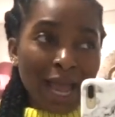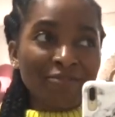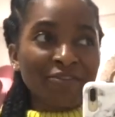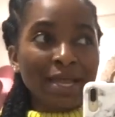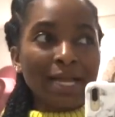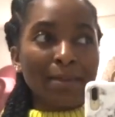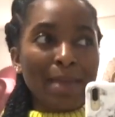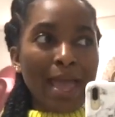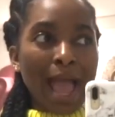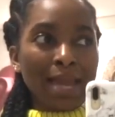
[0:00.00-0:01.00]
I feel like I'm
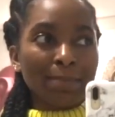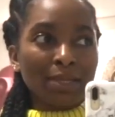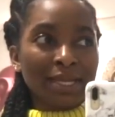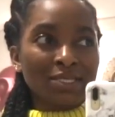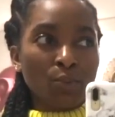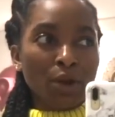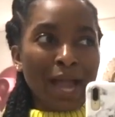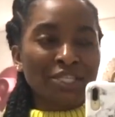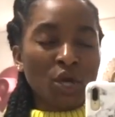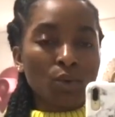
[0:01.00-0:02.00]
at a place where
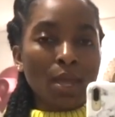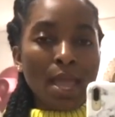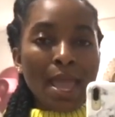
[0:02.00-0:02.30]
I don't